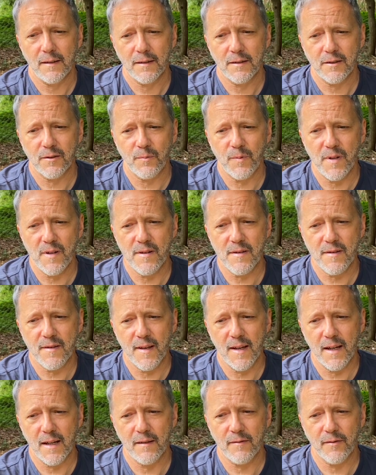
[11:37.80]
So we just
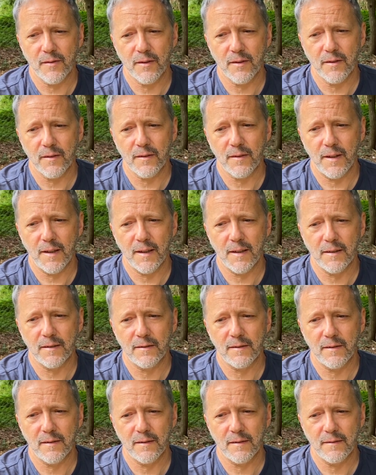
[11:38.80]
thank for, a
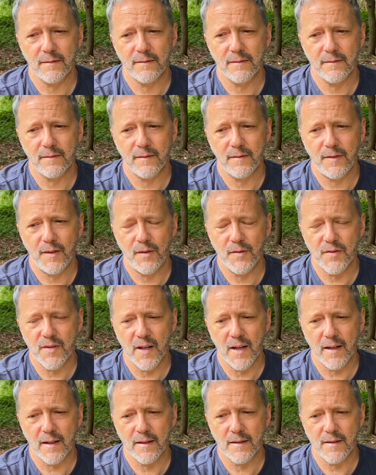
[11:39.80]
few
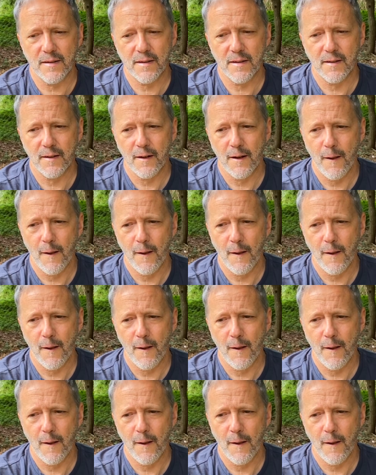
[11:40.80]
seconds.